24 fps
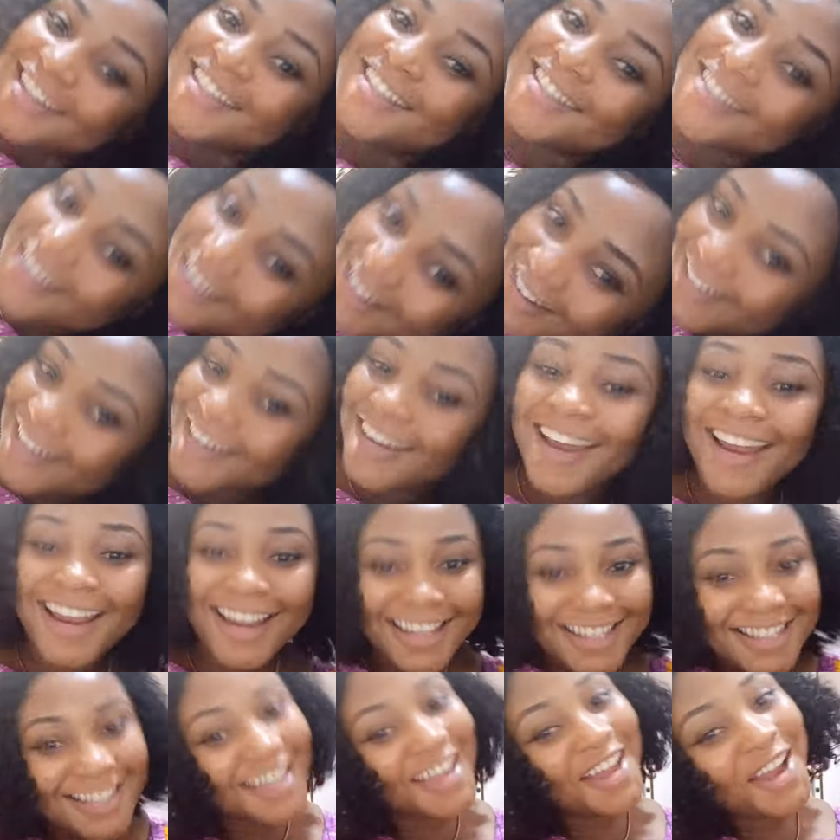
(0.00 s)
so
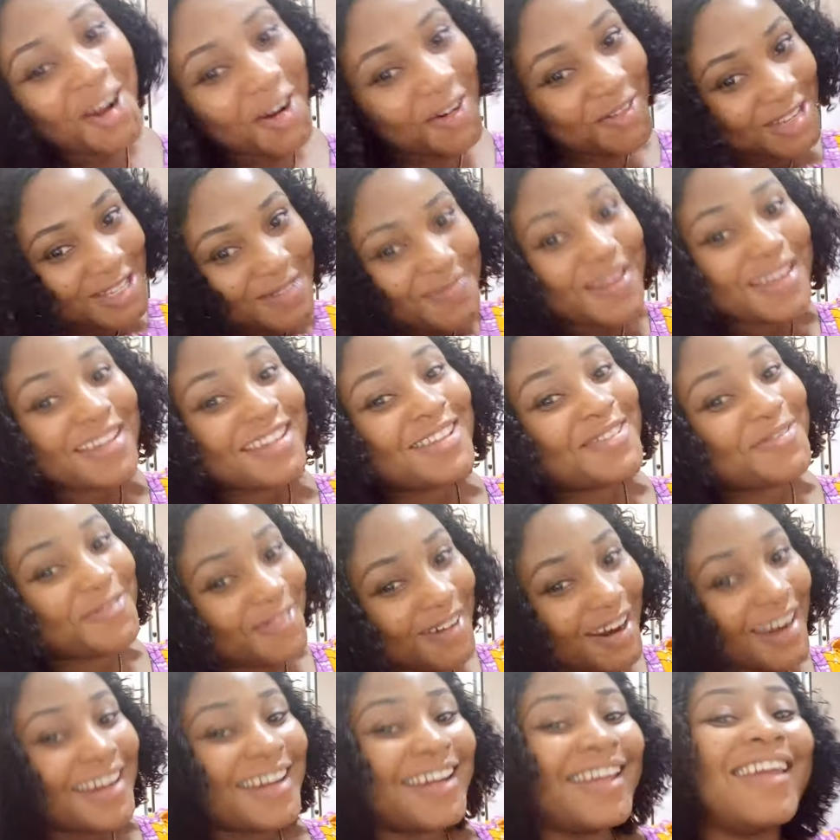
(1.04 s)
guys how we spending the
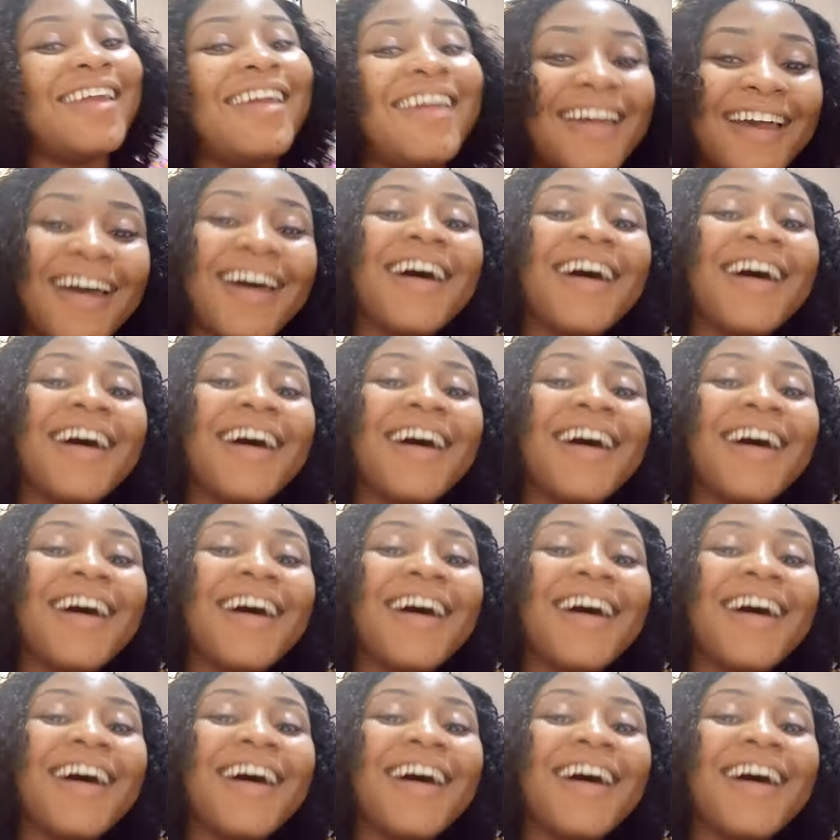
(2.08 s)
friday